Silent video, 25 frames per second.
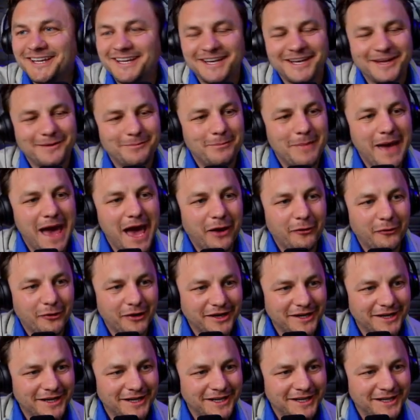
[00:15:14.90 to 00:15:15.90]

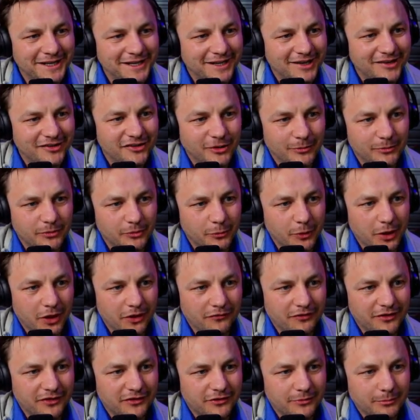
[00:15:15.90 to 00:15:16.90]
mattering in terms of
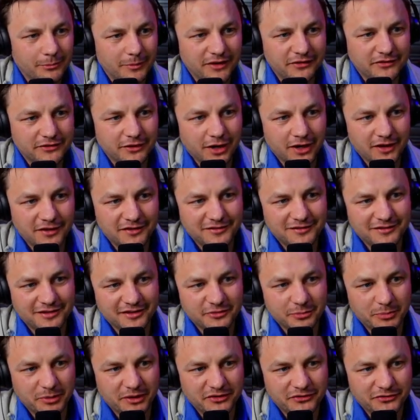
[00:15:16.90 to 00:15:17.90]
relevance. Miscut,
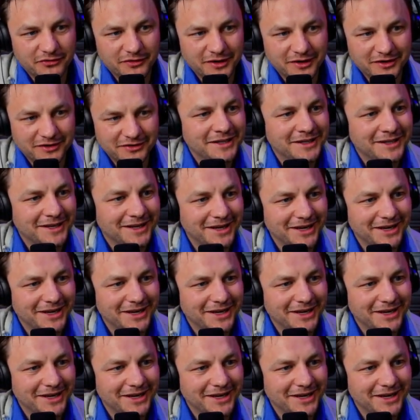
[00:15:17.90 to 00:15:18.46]
6th place finish.